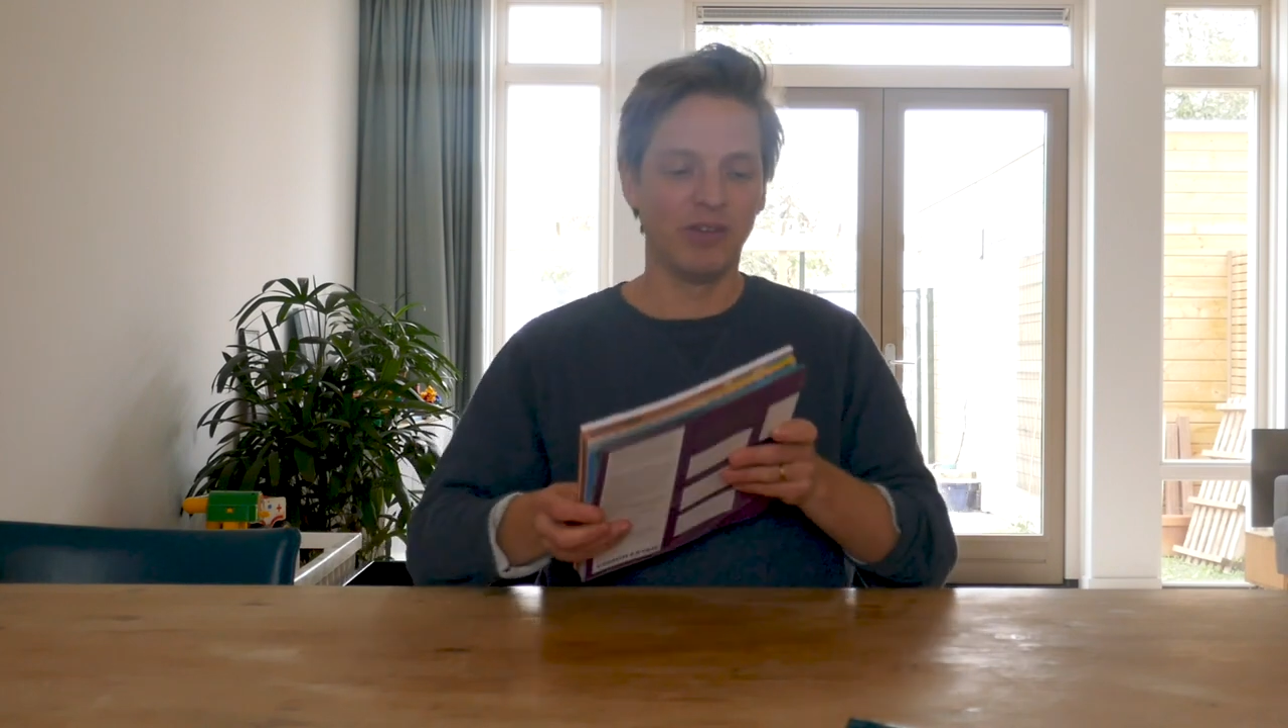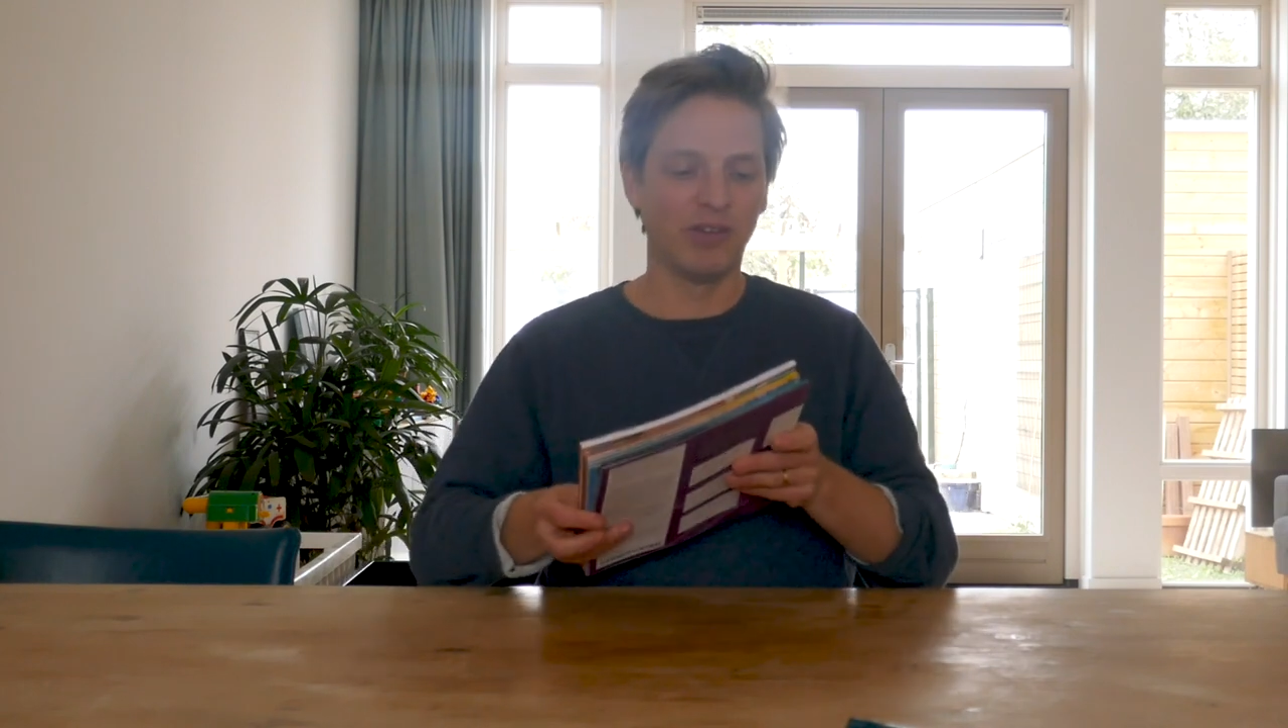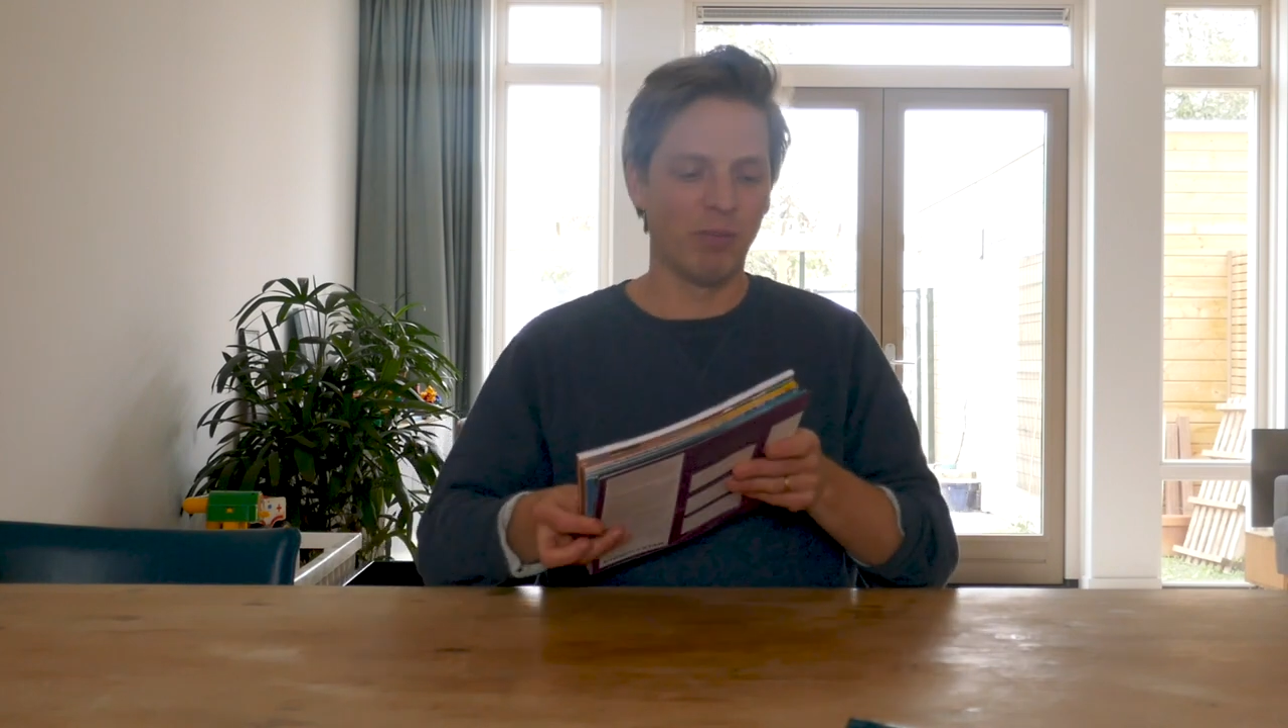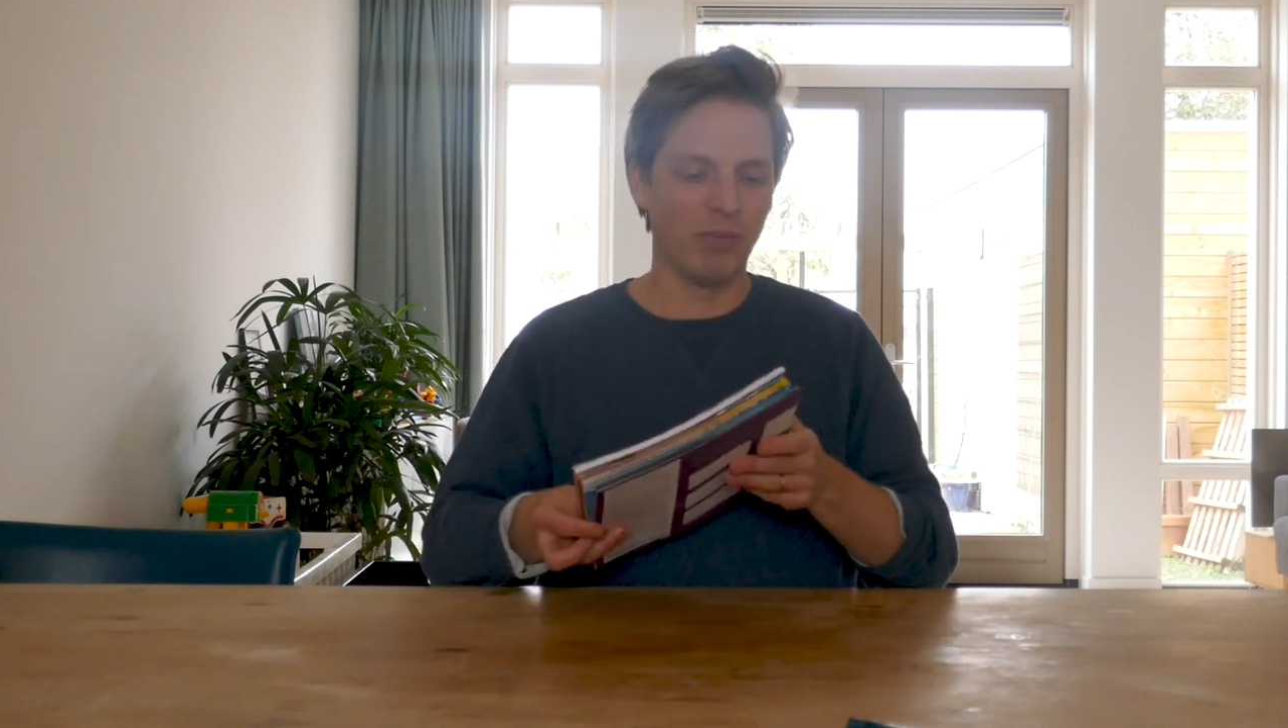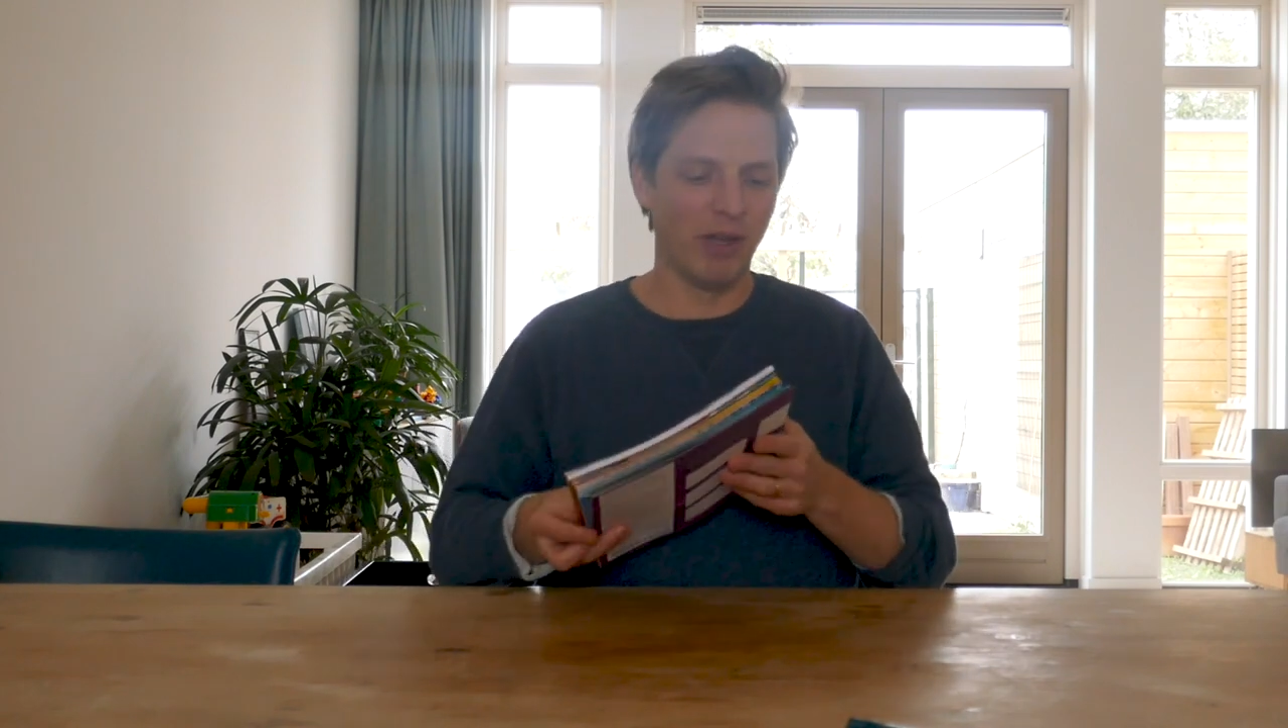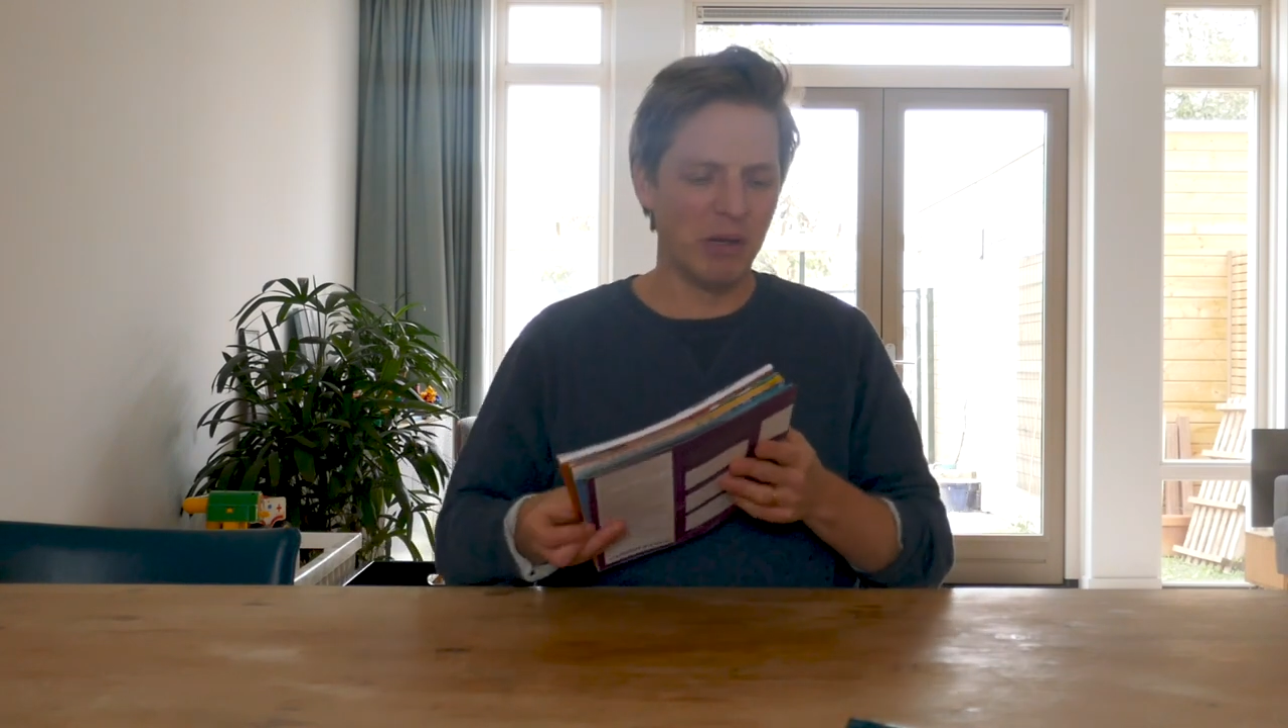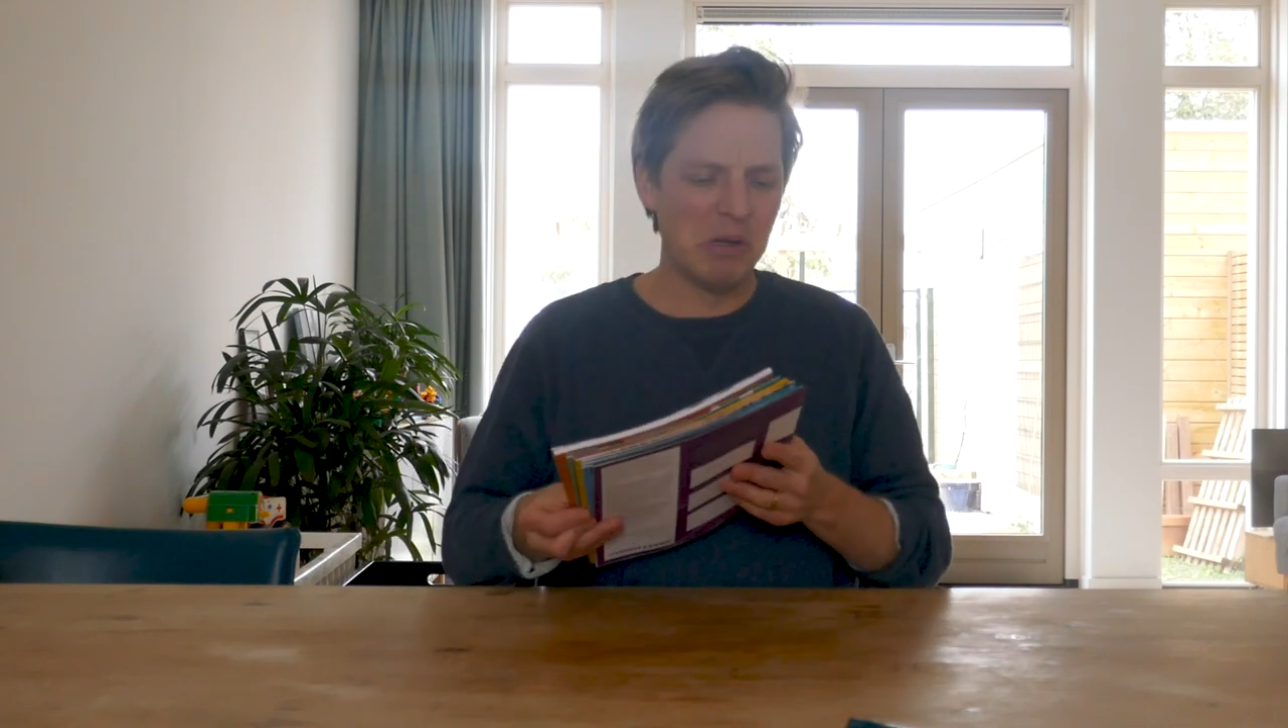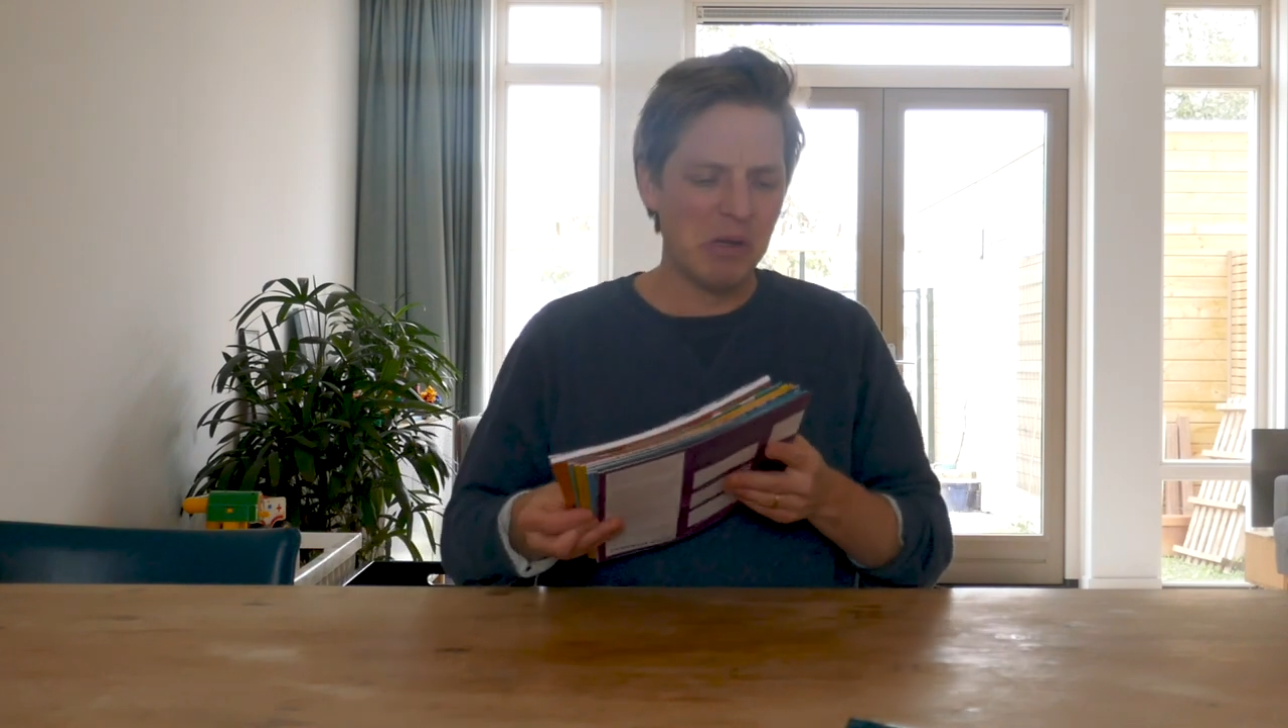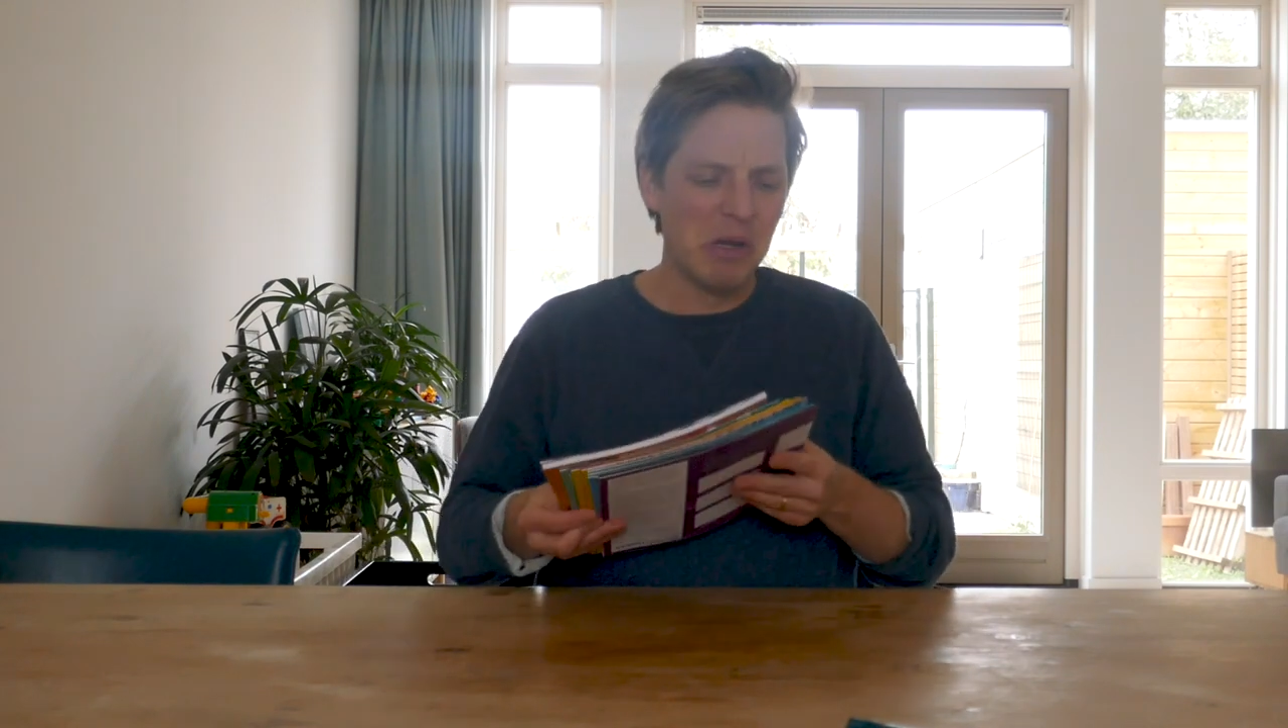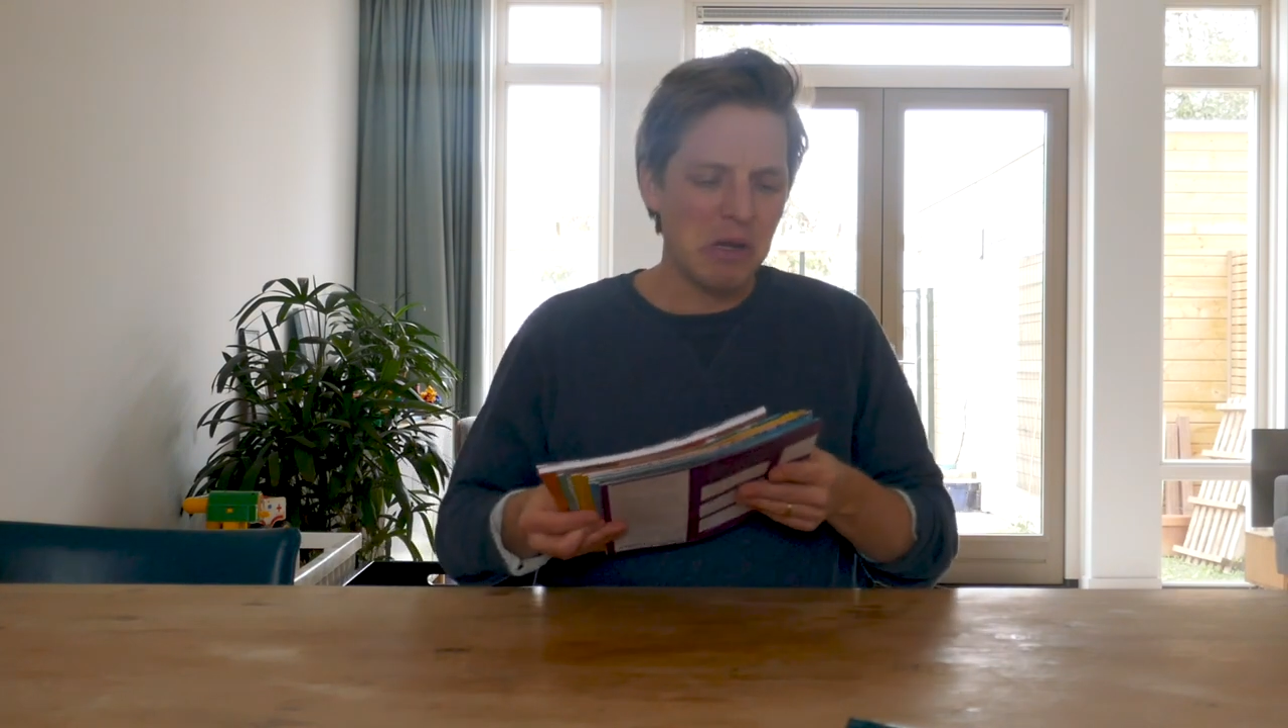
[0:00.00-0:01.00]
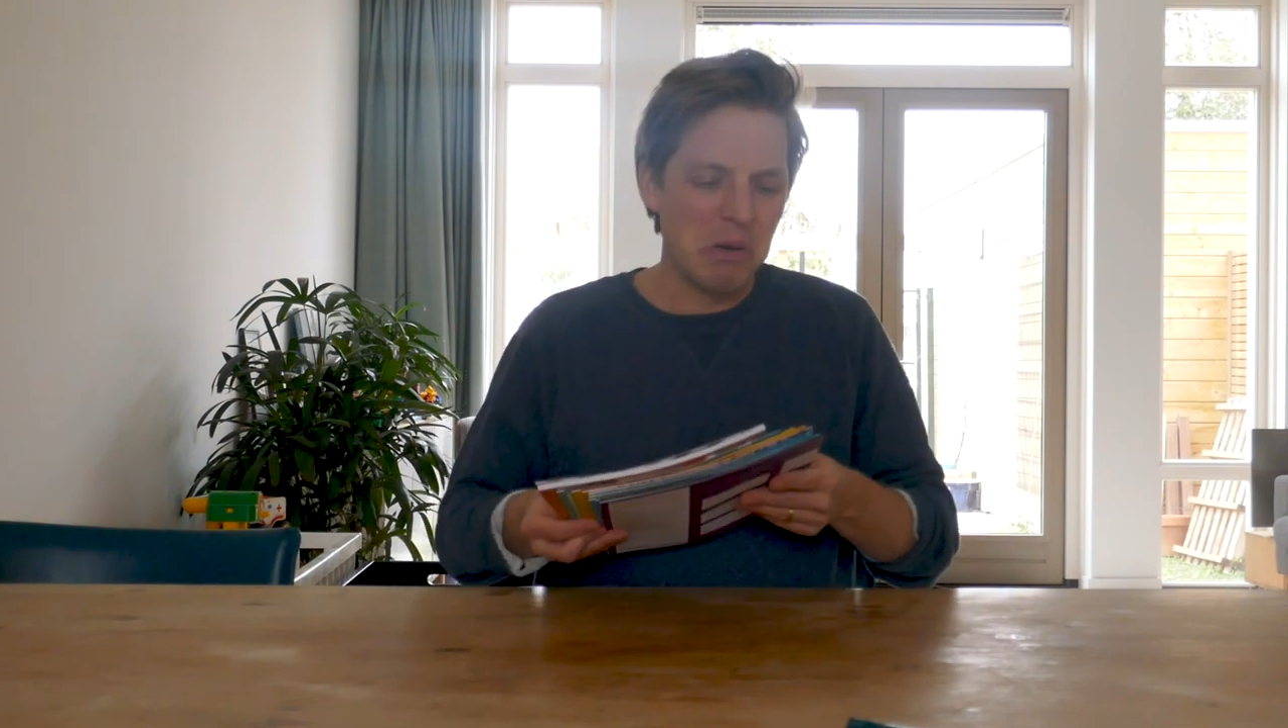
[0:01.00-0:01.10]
something